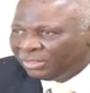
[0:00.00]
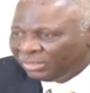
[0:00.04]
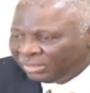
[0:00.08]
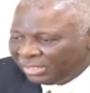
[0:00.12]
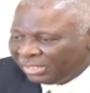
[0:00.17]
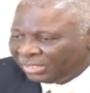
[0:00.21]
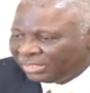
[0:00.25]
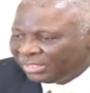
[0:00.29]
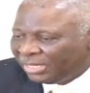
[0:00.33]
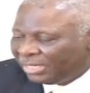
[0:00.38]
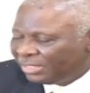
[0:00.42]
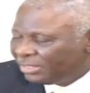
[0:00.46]

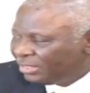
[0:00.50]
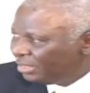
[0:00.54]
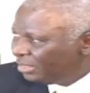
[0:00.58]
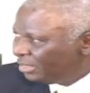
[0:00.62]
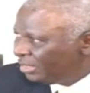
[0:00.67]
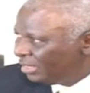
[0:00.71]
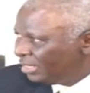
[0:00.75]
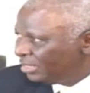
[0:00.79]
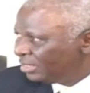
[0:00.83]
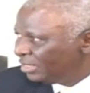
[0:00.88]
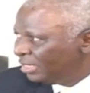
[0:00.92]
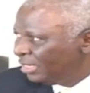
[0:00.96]
technical
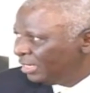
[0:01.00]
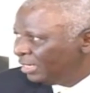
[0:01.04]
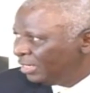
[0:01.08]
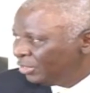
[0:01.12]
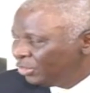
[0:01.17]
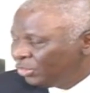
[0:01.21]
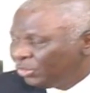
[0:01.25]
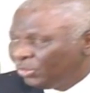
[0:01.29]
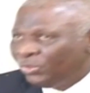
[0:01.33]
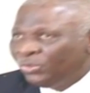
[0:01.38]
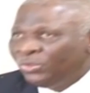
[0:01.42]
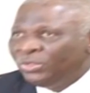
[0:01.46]
assistance.
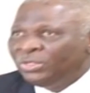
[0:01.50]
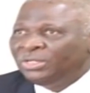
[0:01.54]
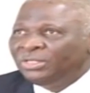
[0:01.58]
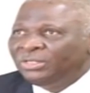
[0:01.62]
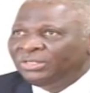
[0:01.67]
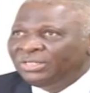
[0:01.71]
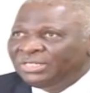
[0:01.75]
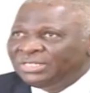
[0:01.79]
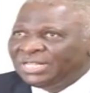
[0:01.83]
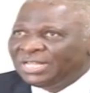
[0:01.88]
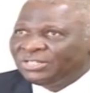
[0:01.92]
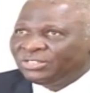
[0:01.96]
So
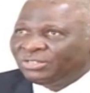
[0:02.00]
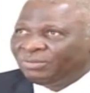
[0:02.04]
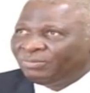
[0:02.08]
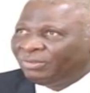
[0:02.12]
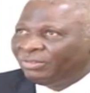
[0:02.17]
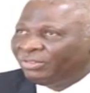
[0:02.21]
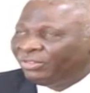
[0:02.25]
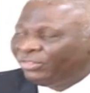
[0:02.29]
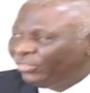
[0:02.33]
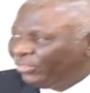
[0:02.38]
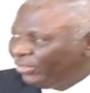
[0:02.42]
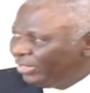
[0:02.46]
these are some
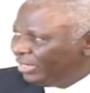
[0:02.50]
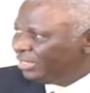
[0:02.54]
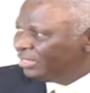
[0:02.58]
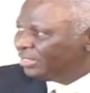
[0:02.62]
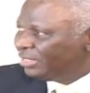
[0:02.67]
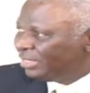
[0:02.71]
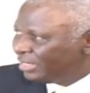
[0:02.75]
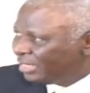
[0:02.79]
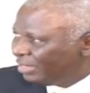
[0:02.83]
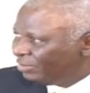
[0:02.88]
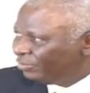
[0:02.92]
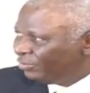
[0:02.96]
of the things
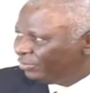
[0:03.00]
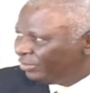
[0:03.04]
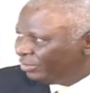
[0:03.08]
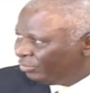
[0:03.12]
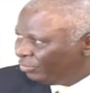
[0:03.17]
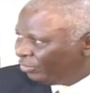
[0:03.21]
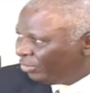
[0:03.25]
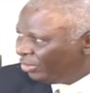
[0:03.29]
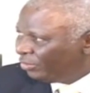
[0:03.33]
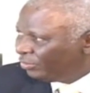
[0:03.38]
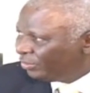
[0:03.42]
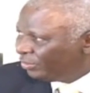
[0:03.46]
that have
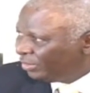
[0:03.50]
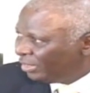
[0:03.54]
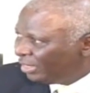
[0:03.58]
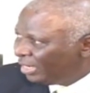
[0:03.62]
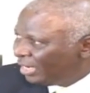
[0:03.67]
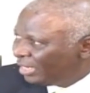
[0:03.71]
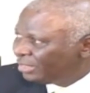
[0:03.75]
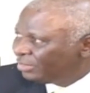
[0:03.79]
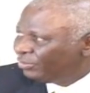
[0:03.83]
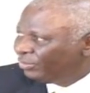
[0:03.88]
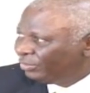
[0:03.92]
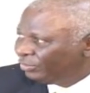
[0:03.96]
evolved in the
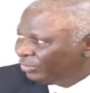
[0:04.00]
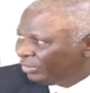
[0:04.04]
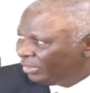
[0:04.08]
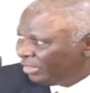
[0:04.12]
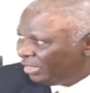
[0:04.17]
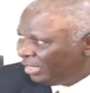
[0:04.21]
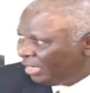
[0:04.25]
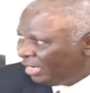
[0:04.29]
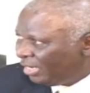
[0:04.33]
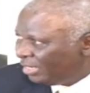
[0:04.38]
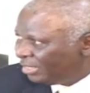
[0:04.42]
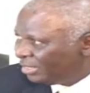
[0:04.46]
last 50
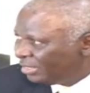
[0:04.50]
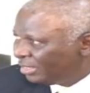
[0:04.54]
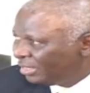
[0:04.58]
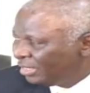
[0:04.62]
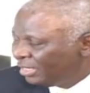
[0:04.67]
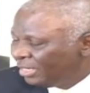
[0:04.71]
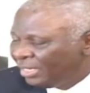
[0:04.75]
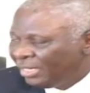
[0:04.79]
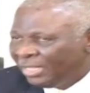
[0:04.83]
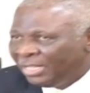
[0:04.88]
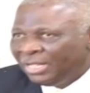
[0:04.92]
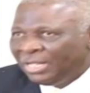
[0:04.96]
years.
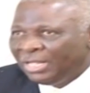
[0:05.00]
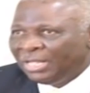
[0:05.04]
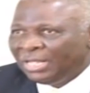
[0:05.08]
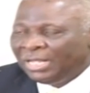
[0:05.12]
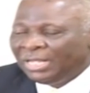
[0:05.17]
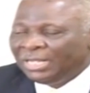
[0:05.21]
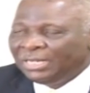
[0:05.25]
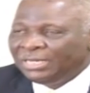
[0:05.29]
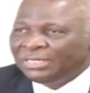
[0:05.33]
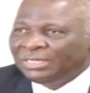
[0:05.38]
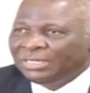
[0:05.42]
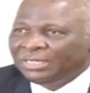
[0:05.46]

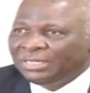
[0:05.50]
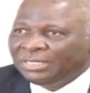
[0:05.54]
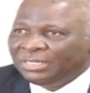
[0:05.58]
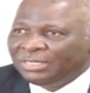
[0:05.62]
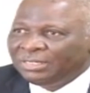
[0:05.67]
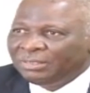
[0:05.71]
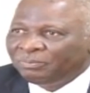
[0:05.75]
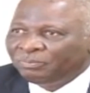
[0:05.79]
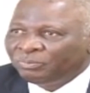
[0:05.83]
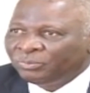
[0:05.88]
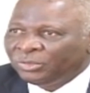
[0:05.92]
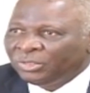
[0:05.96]
And
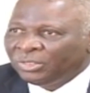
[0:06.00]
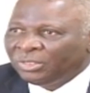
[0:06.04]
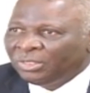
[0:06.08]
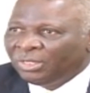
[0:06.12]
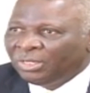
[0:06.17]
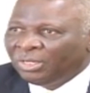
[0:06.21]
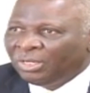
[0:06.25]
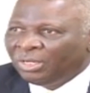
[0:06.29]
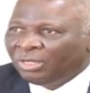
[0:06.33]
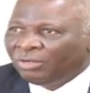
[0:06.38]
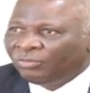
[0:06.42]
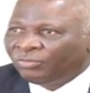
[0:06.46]

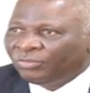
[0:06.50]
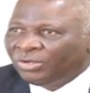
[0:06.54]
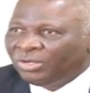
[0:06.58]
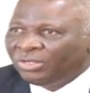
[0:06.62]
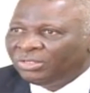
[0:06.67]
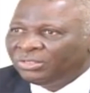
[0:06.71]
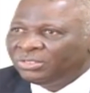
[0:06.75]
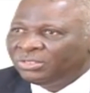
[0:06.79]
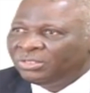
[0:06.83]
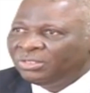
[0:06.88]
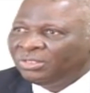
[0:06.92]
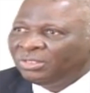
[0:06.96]
of
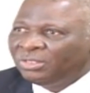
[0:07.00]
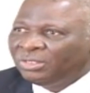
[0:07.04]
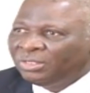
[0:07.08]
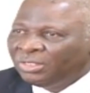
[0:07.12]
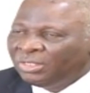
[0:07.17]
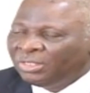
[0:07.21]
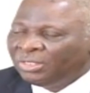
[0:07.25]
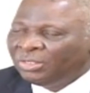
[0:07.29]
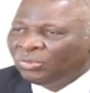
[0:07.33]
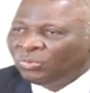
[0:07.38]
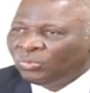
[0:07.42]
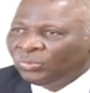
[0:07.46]
course,
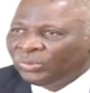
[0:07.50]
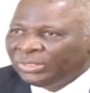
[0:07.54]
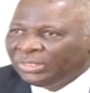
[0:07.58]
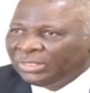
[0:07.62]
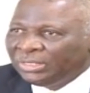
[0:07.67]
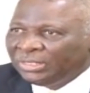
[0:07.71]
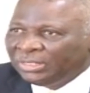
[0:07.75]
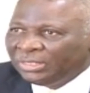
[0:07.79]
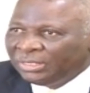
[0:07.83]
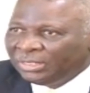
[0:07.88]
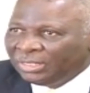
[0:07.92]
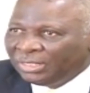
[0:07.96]

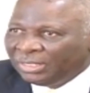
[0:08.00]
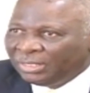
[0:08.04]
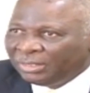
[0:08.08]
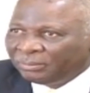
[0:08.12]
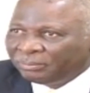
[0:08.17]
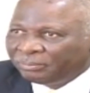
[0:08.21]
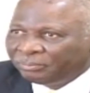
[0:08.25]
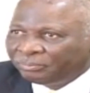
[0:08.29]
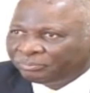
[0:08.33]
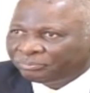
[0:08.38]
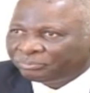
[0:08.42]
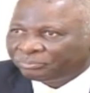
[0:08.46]

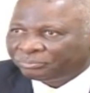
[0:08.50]
the